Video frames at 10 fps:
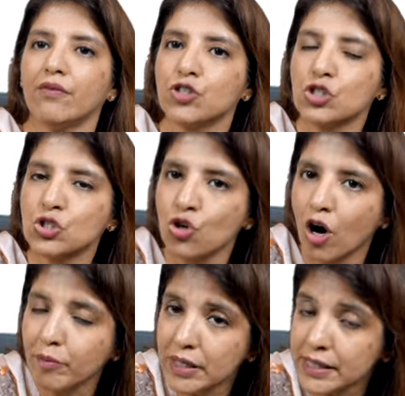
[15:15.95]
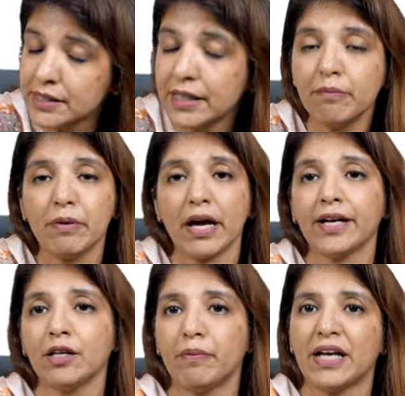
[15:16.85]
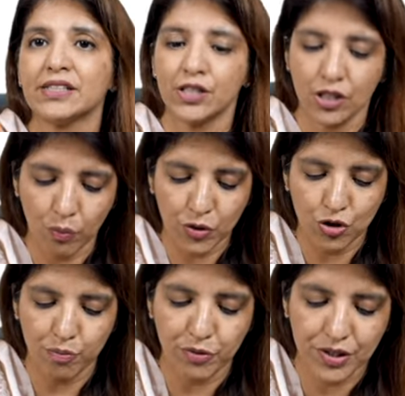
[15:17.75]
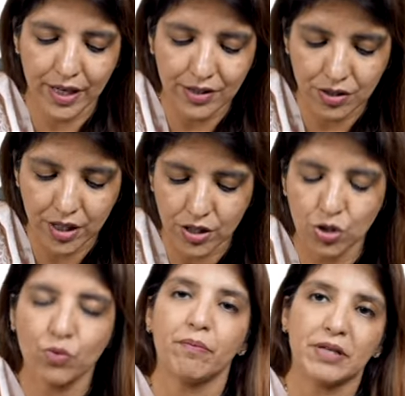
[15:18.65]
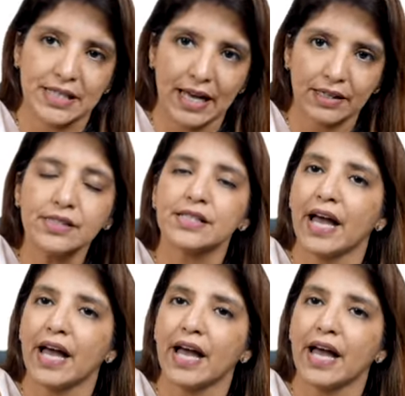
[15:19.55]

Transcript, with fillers: which is normally seen behind the placenta, which represents decidua basalis.